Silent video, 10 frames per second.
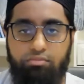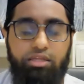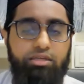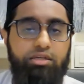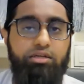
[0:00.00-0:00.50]

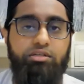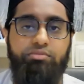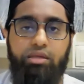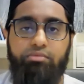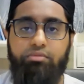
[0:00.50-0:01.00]
many
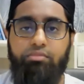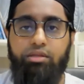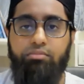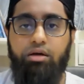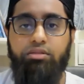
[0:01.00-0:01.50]
years, maybe
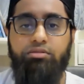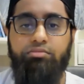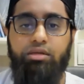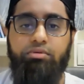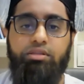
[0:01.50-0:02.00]
many
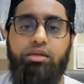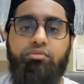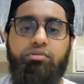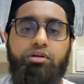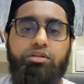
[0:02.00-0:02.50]
months, maybe
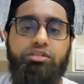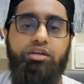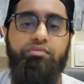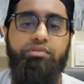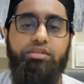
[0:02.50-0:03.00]
they will
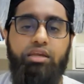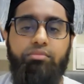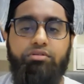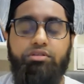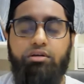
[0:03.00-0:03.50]
achieve the
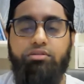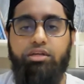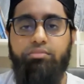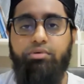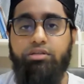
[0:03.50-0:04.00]
same result
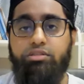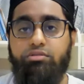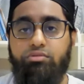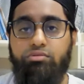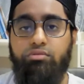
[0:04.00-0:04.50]
that a
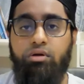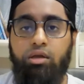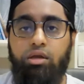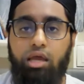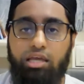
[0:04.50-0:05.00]
person who
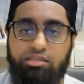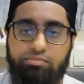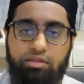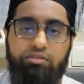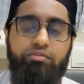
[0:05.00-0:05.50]
has
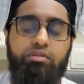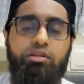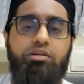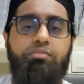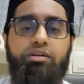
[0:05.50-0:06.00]
spent a
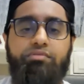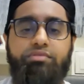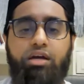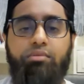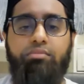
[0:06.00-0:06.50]
little bit
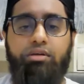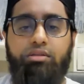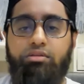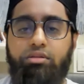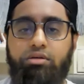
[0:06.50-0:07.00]
of time
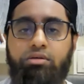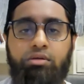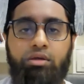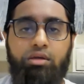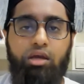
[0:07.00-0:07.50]
in
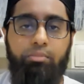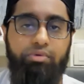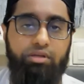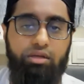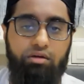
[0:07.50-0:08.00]
the
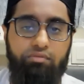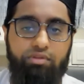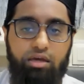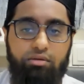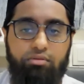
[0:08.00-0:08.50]
company
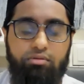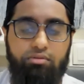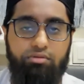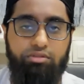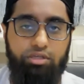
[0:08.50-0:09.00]
of that
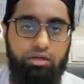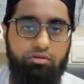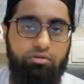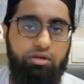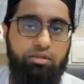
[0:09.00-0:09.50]

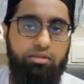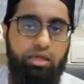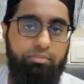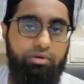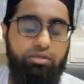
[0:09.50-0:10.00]
shaykh or
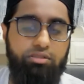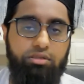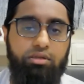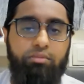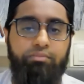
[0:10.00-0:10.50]
that
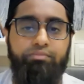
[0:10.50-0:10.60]
person.